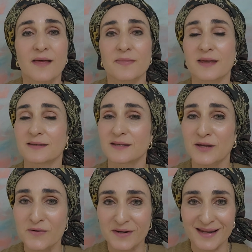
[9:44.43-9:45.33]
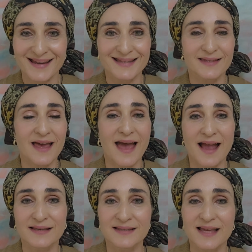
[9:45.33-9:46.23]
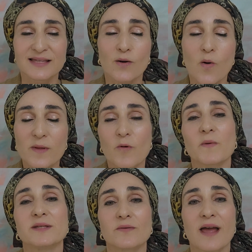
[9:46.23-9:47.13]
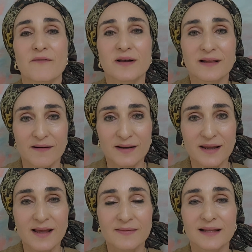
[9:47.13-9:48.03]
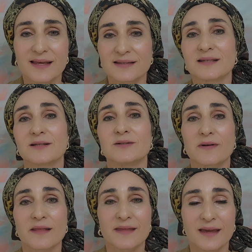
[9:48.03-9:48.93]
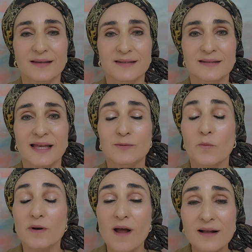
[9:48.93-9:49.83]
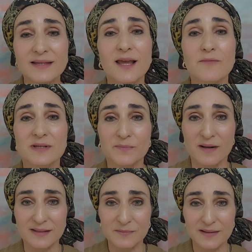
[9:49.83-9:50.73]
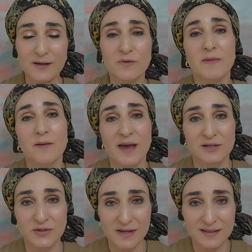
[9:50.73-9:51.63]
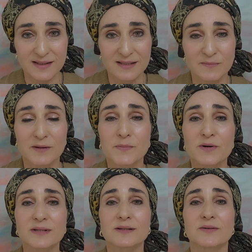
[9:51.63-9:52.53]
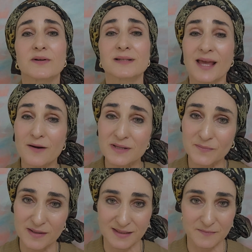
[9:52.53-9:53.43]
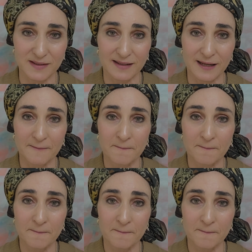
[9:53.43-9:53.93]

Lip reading: The insecurities, the acts, it's only when we don't have clarity that leads us to doing things. It's when we're not taking responsibility, we make bad choices. But a person who can take responsibility,